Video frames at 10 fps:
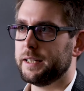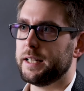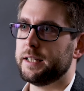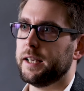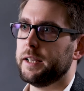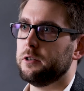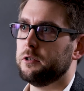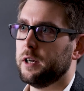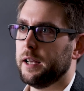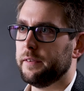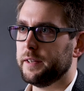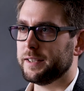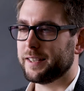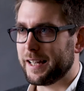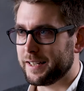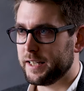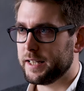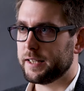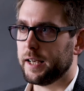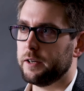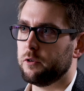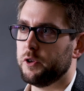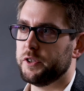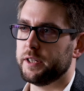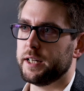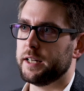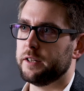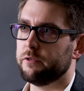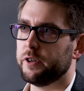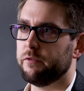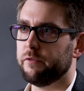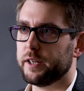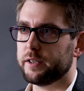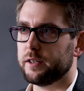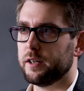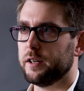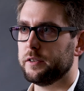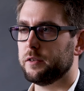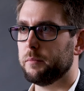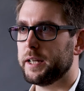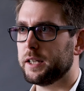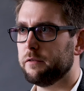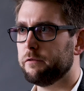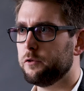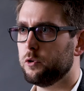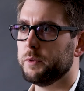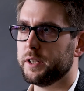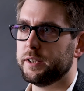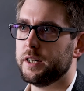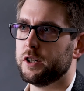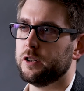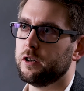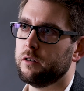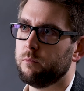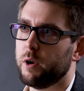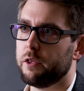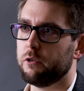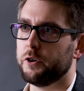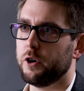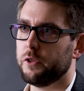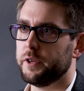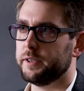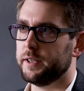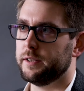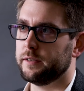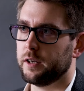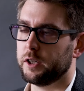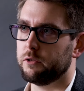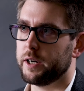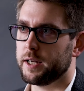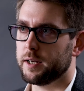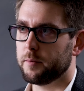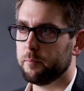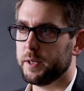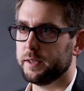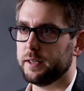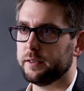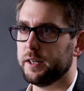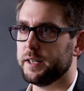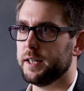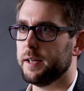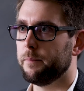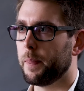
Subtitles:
detail, and it's that detail that's needed for an investor to make an informed decision on whether or not this is a great business idea.